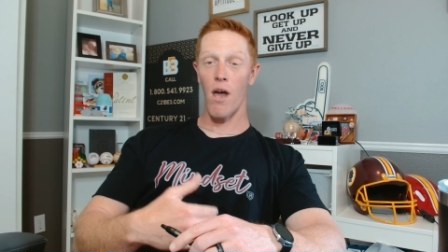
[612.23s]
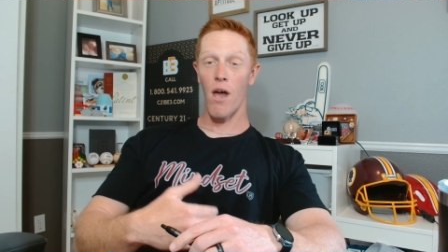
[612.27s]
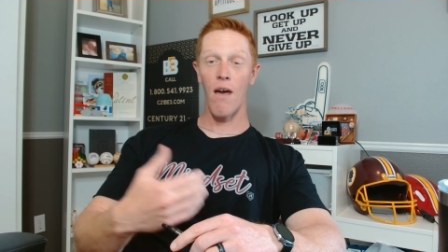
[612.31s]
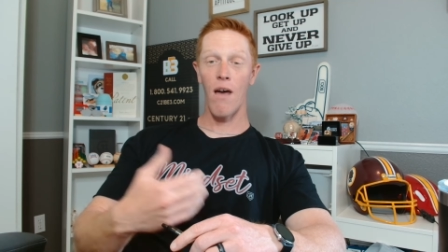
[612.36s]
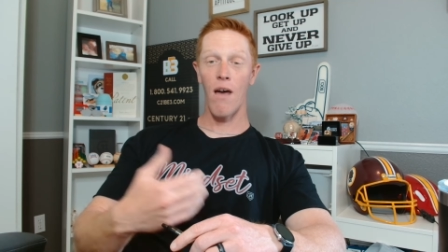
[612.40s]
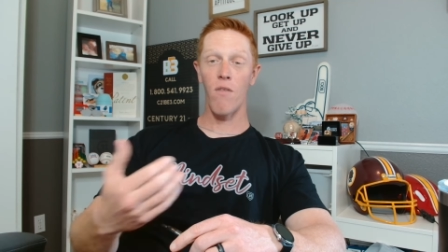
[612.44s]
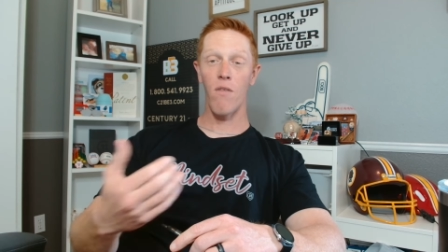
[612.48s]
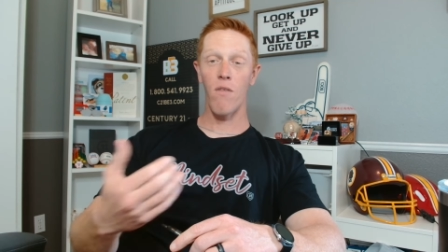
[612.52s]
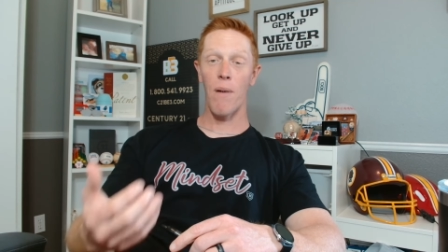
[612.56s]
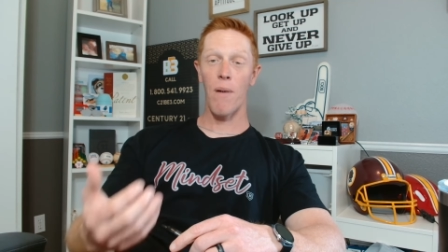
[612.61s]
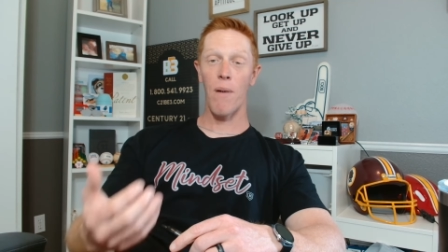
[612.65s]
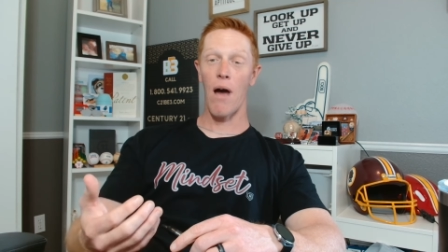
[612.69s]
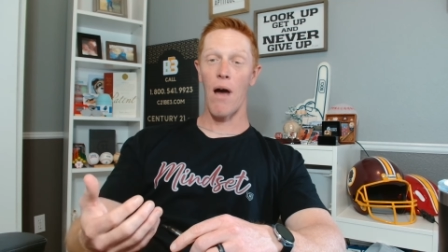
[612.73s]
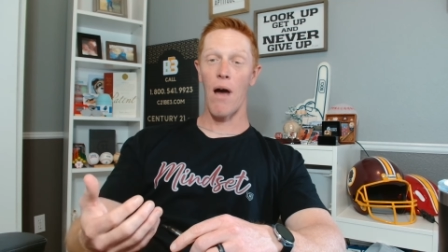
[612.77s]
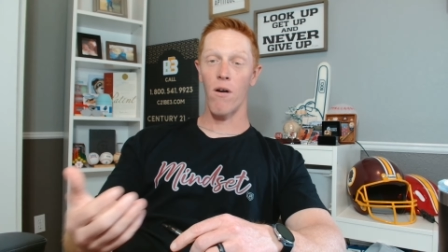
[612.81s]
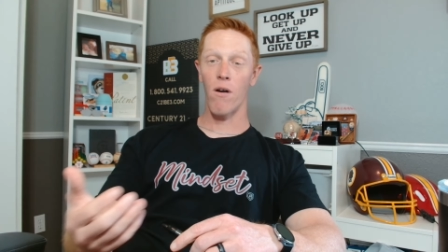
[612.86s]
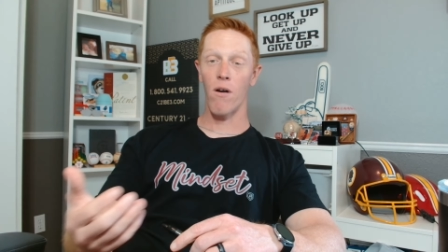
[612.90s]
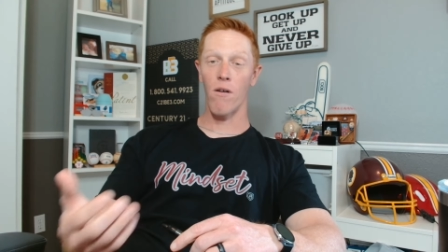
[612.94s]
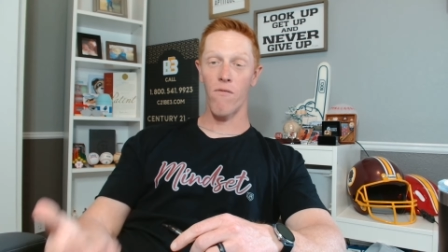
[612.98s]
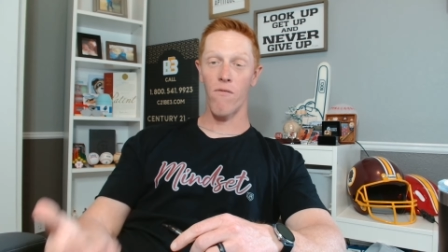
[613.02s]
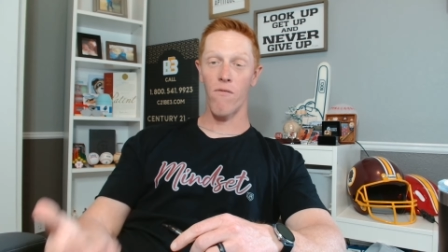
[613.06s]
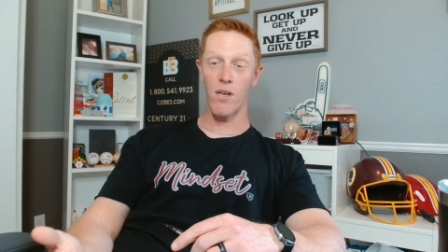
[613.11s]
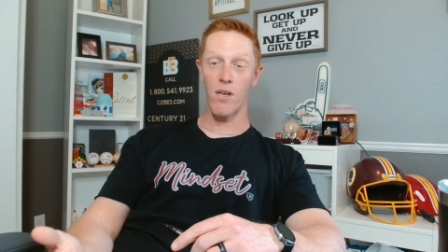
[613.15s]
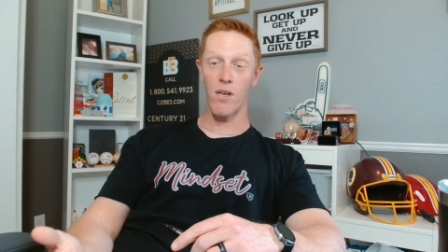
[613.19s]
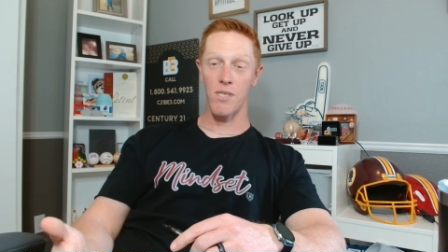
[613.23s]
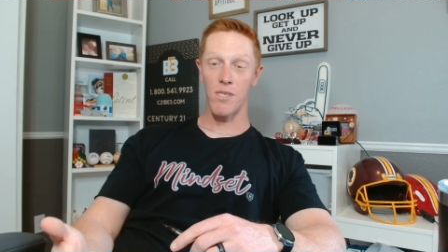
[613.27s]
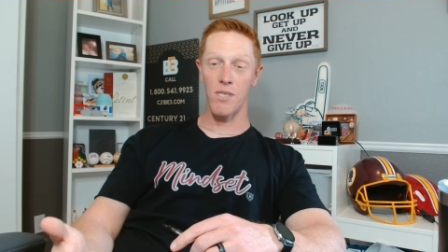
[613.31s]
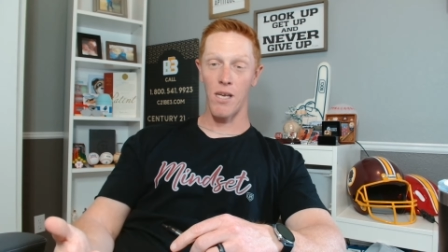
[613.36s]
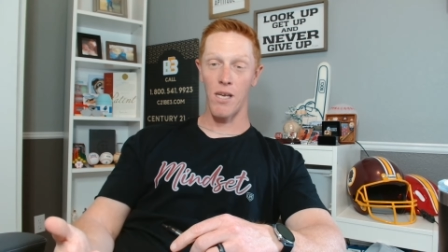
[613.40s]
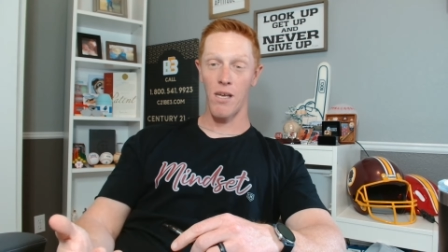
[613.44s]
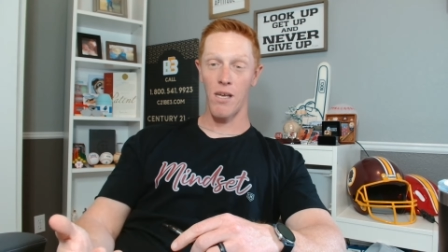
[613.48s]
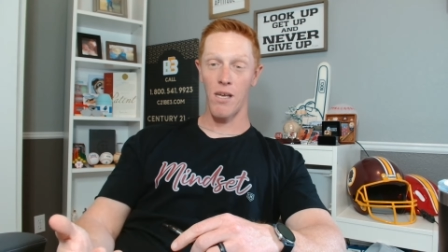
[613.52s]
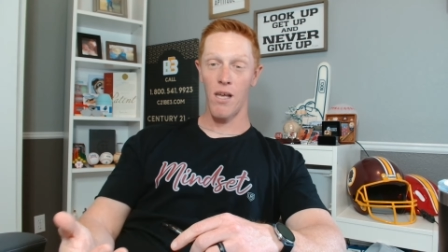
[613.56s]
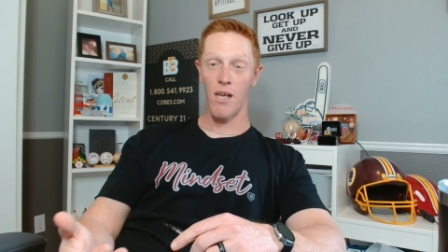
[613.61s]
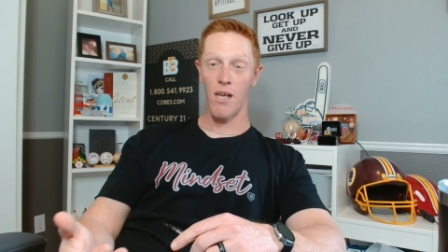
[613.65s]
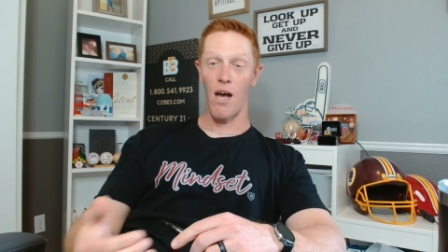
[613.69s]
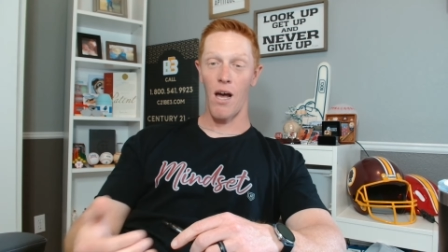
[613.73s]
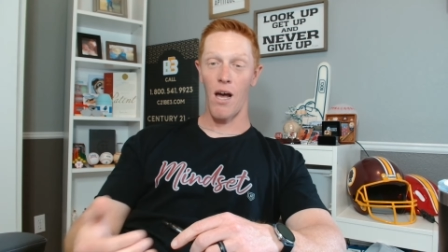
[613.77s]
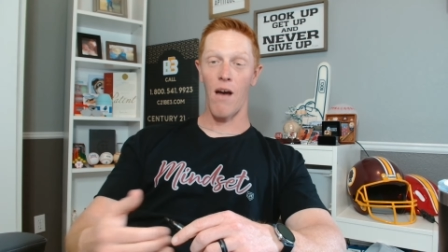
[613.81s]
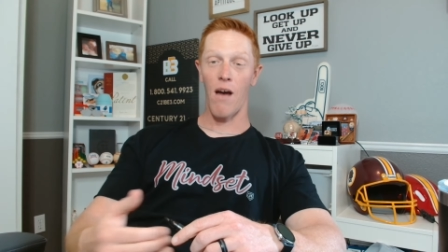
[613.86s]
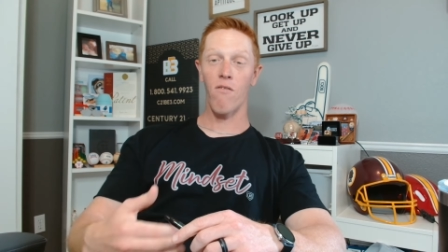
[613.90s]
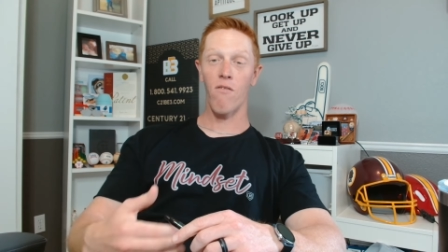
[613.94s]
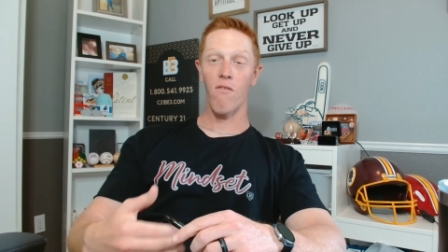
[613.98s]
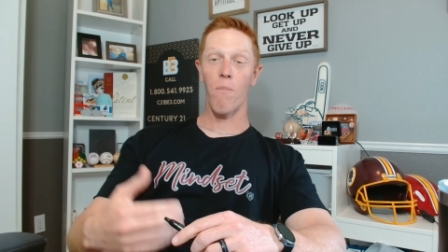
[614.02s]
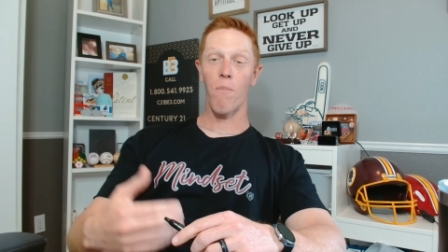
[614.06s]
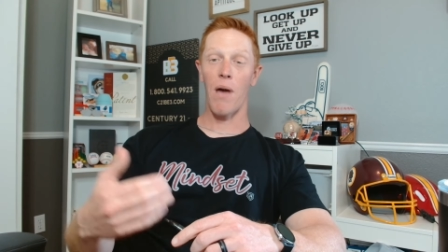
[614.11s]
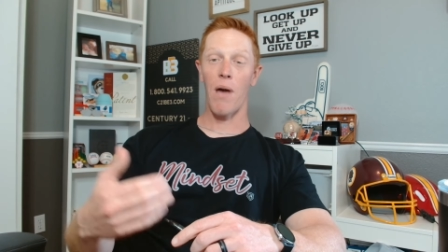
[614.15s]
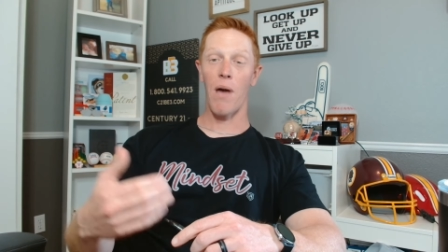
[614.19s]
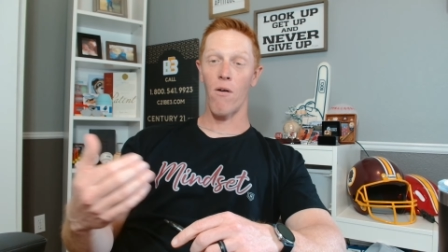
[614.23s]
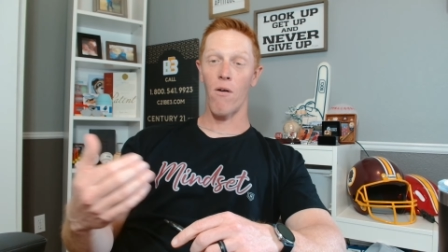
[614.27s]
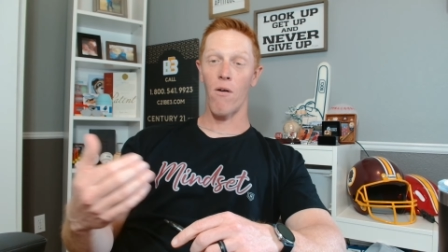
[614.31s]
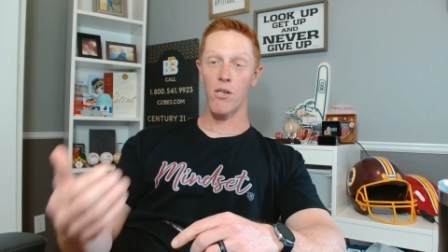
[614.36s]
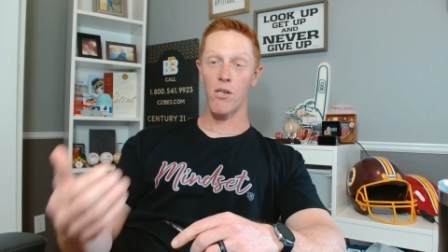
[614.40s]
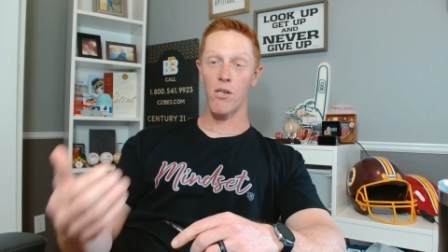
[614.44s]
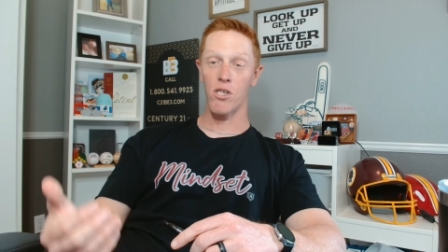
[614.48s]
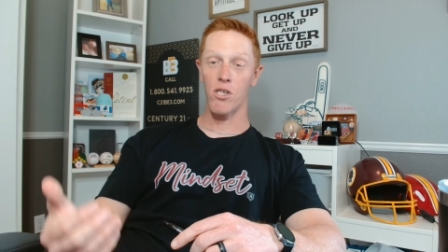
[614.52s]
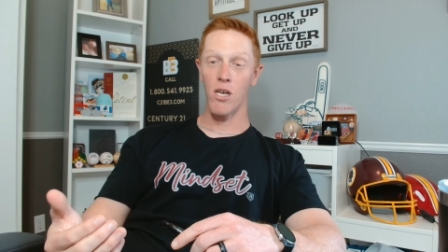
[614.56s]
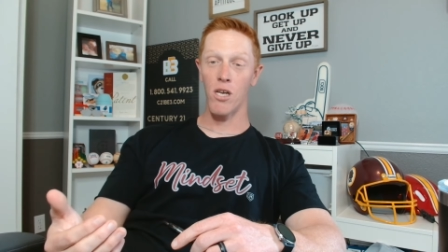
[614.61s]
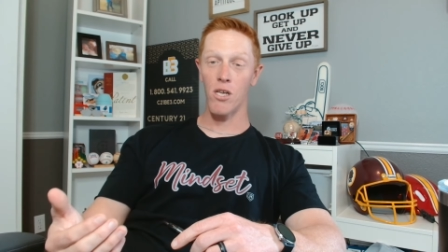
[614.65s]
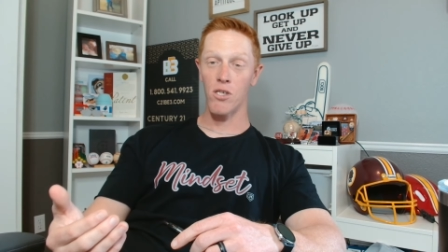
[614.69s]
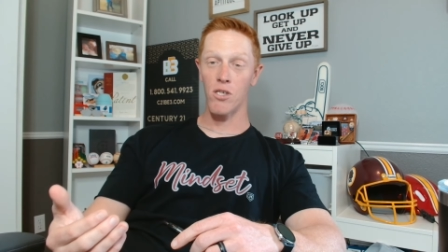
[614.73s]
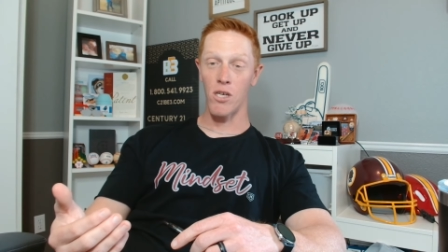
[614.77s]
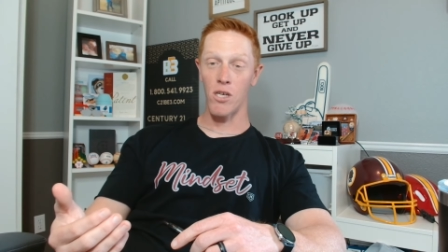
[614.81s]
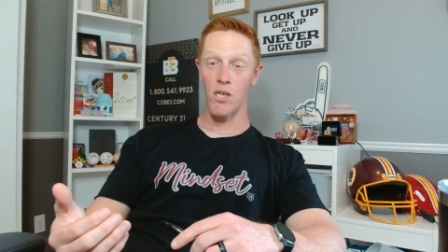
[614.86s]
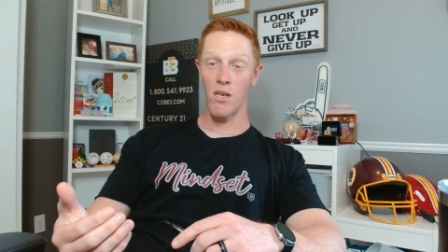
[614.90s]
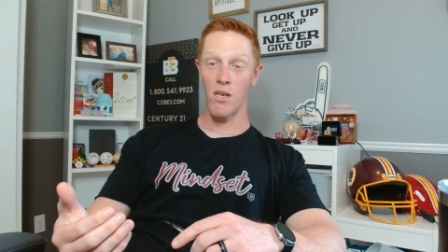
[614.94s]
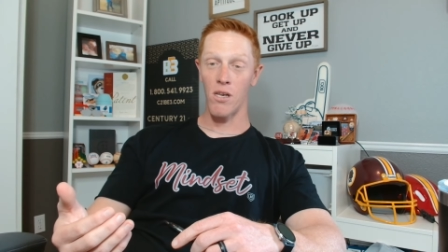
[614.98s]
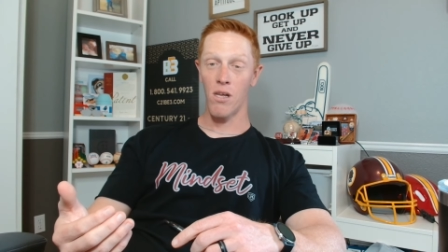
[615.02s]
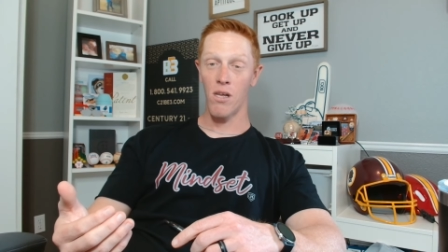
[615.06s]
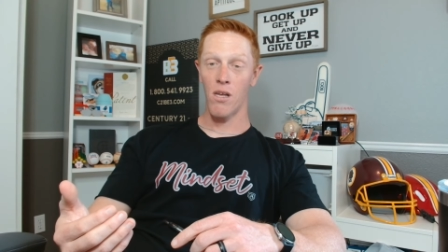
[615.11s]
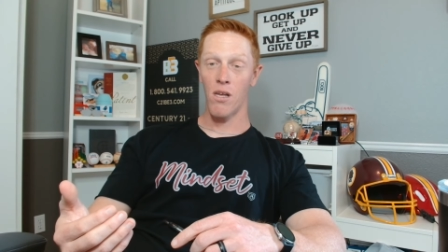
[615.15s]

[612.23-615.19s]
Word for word: I have the power to fix it. I have the power to change it.